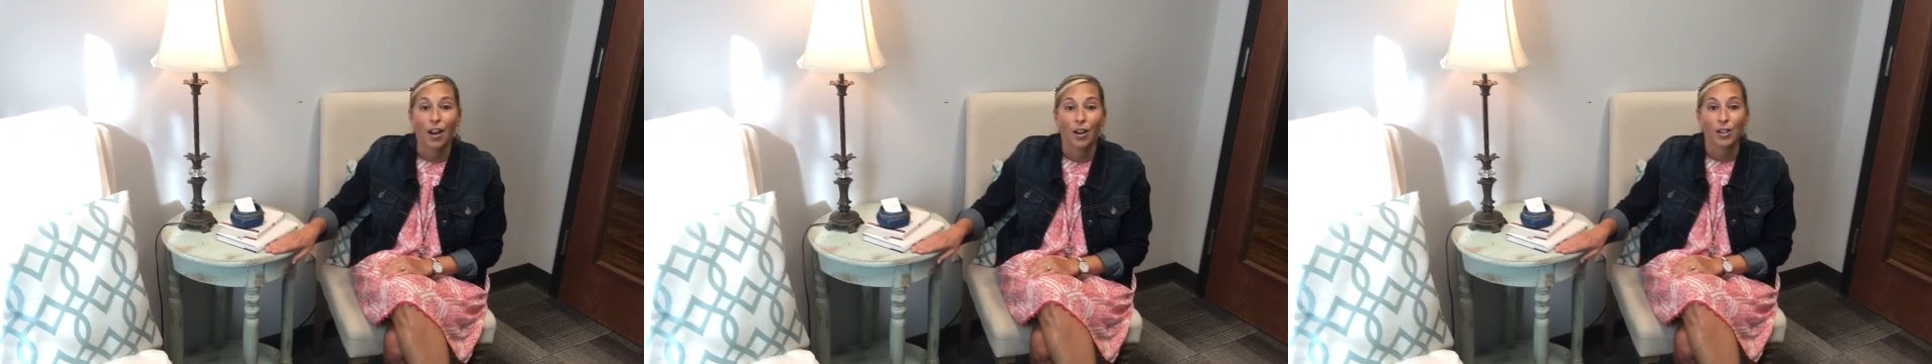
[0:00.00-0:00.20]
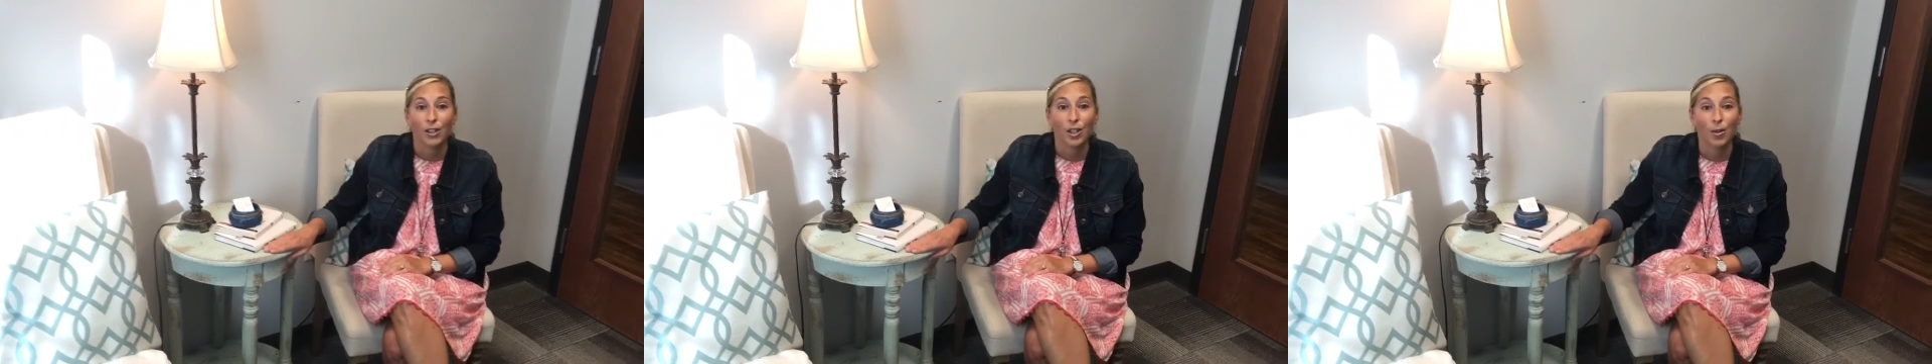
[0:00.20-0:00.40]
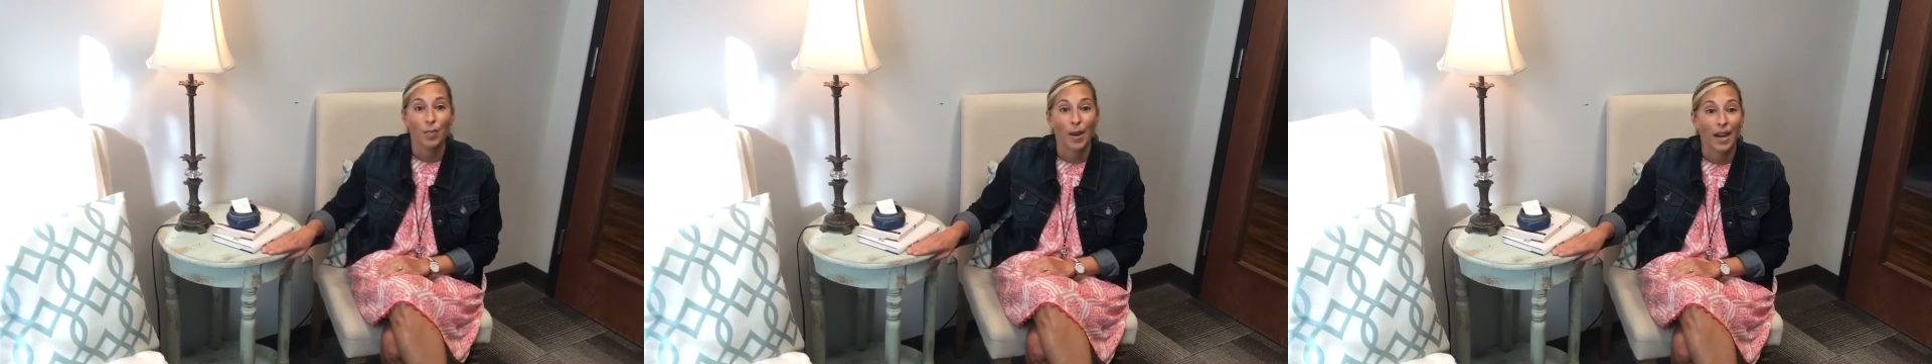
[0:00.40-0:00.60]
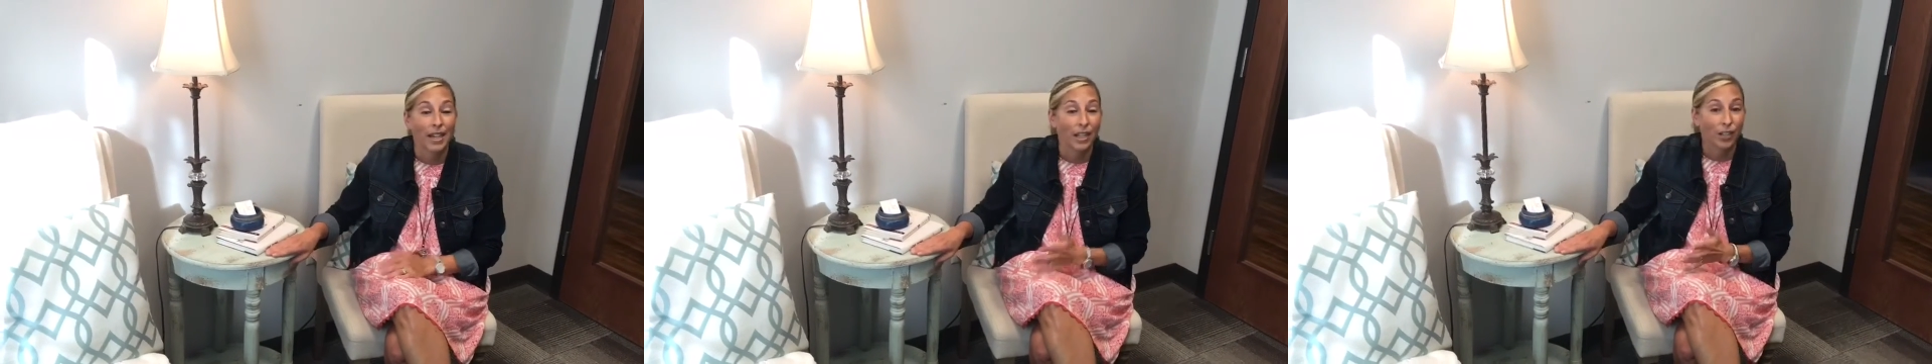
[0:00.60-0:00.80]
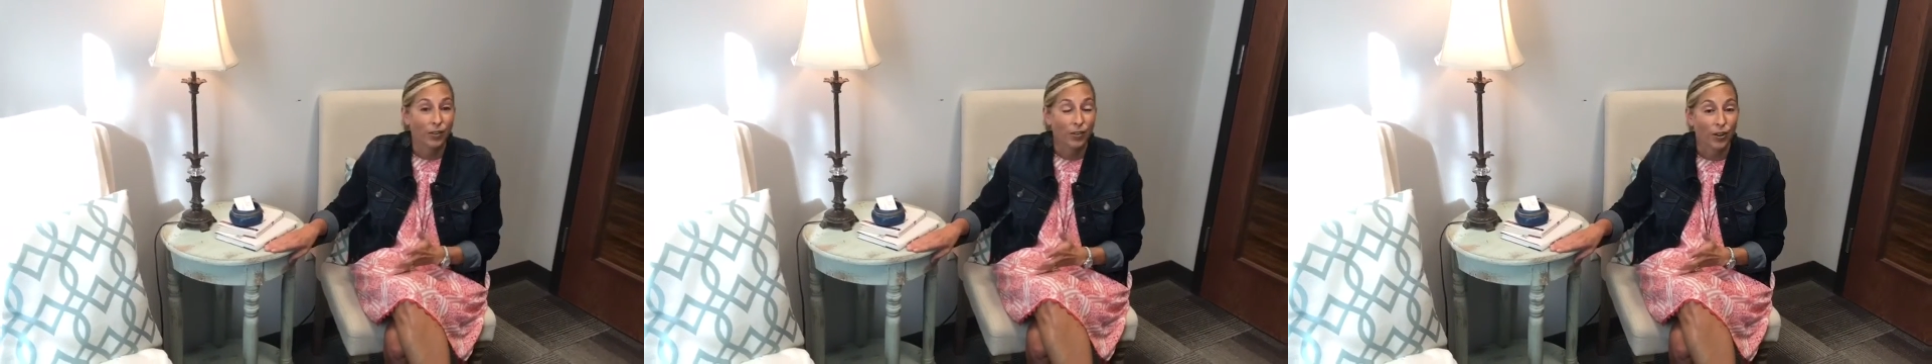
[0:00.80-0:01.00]
also
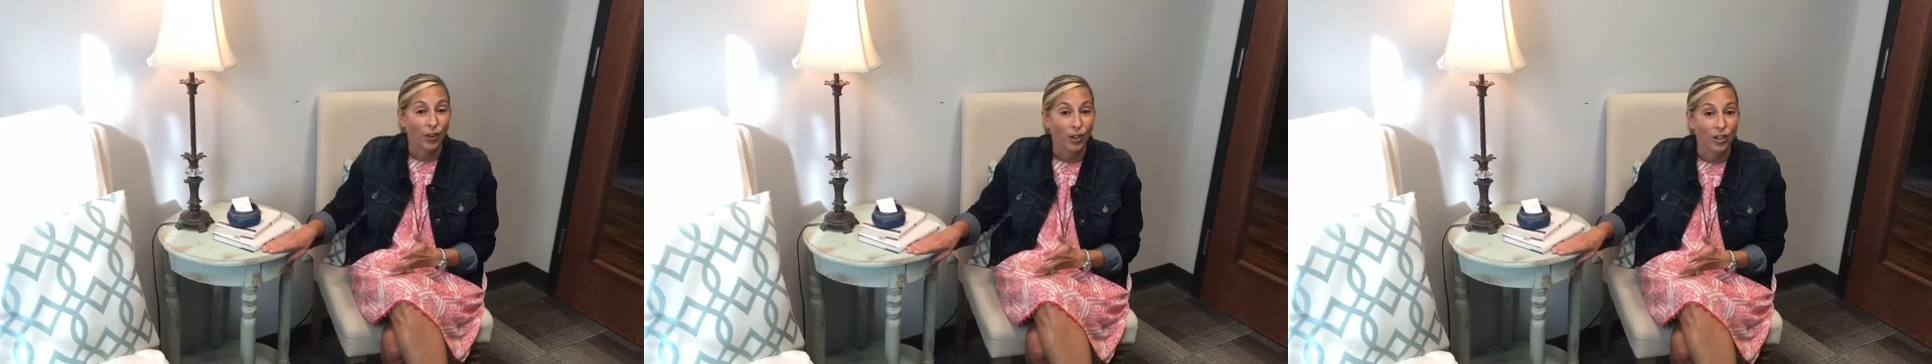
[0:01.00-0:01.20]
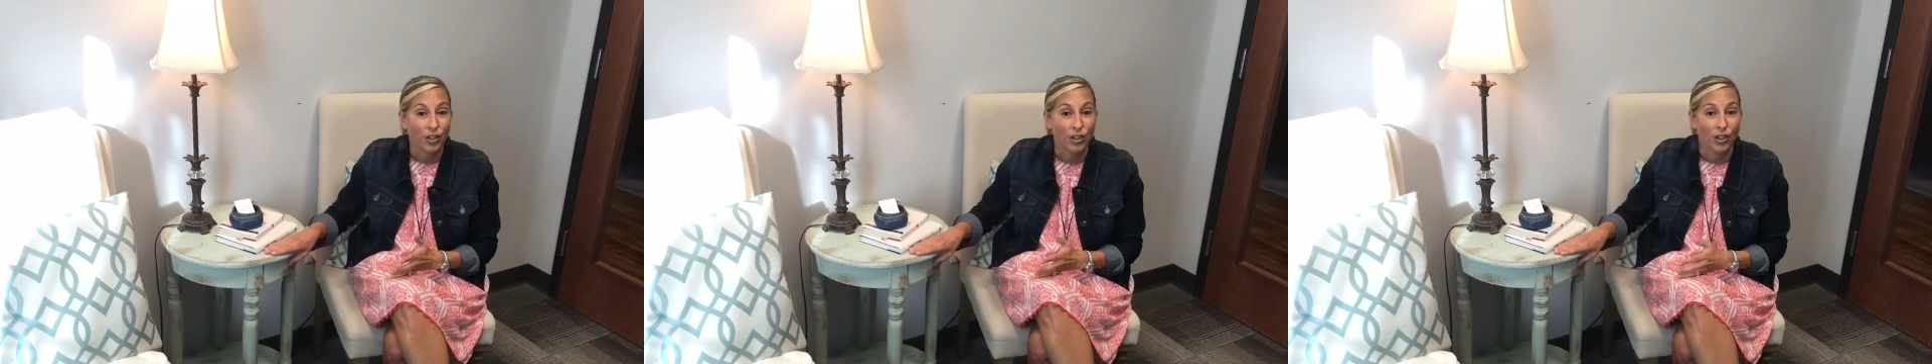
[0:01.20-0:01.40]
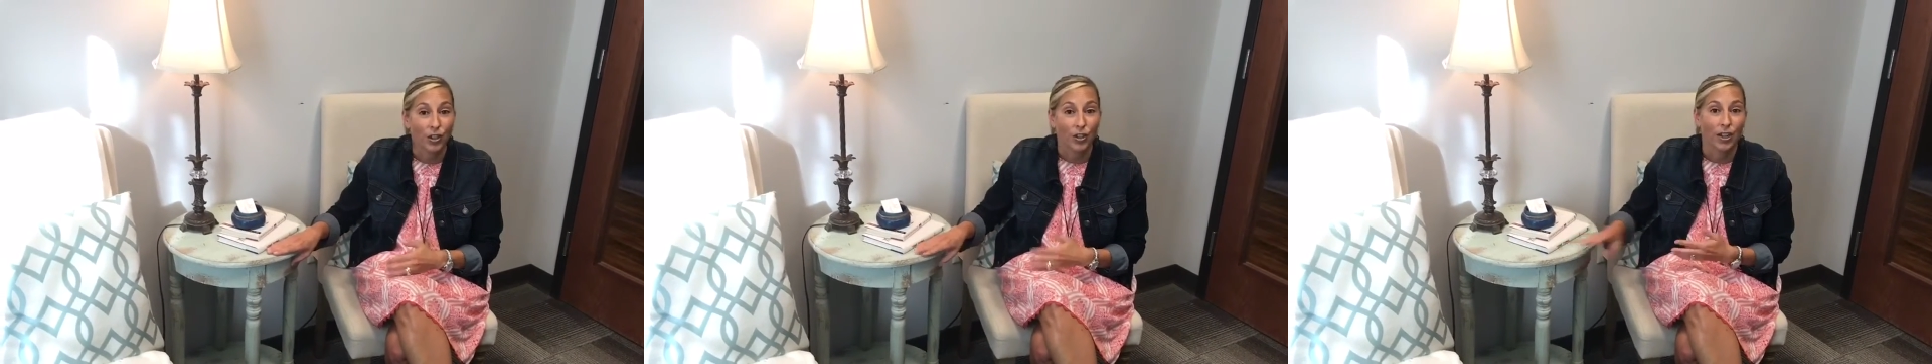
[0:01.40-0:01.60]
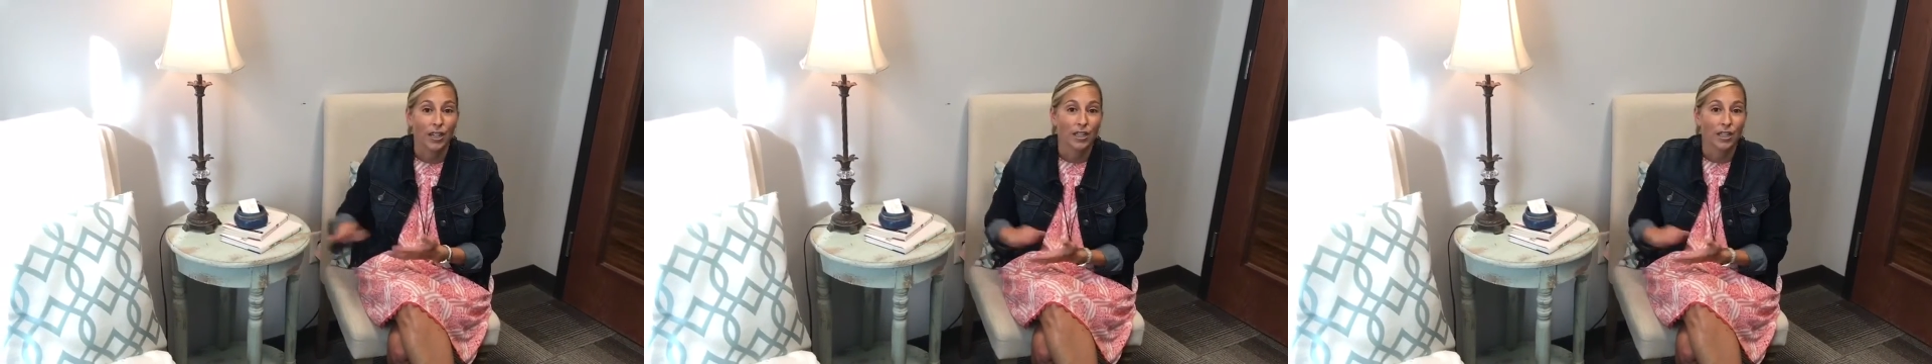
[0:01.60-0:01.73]
painted furniture.